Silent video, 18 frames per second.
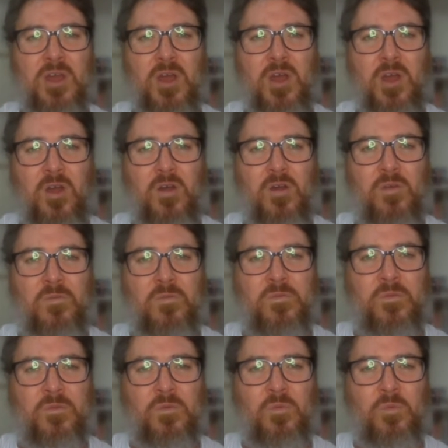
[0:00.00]

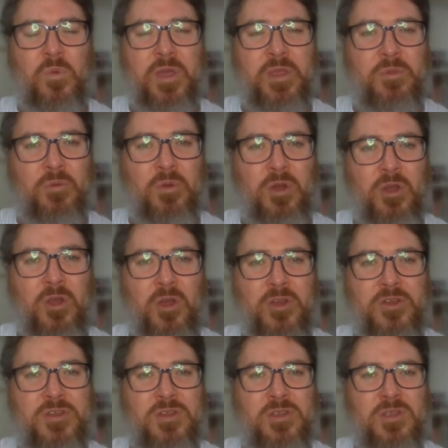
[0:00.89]
of whether or
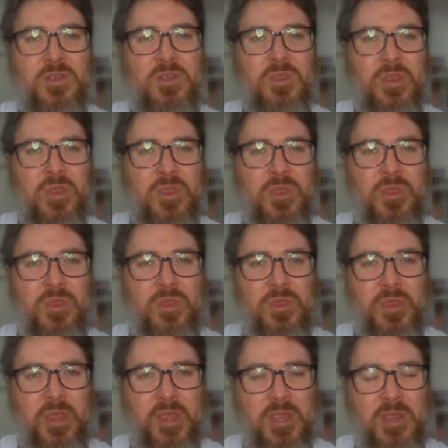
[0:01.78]
not
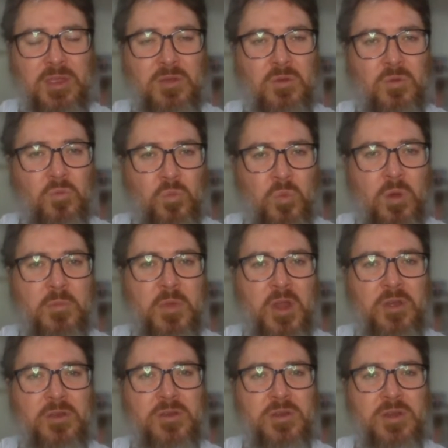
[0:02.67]
the
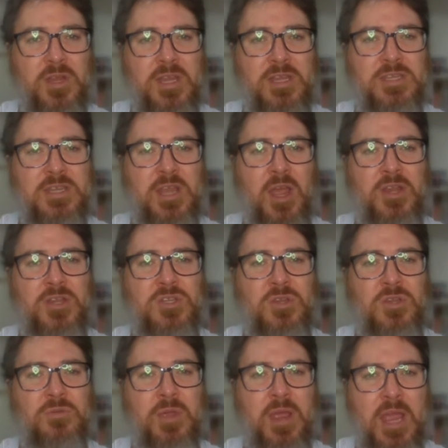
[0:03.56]
woman is going
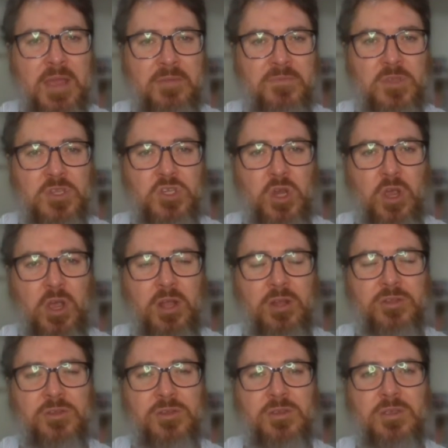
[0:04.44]
to have the
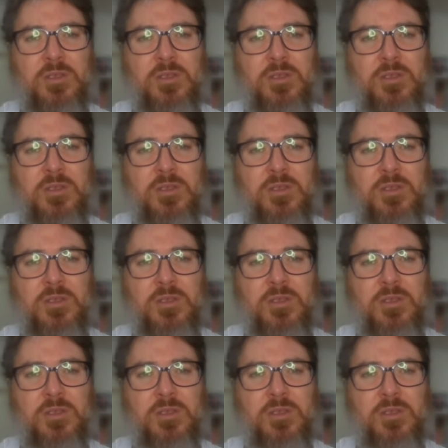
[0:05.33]
child.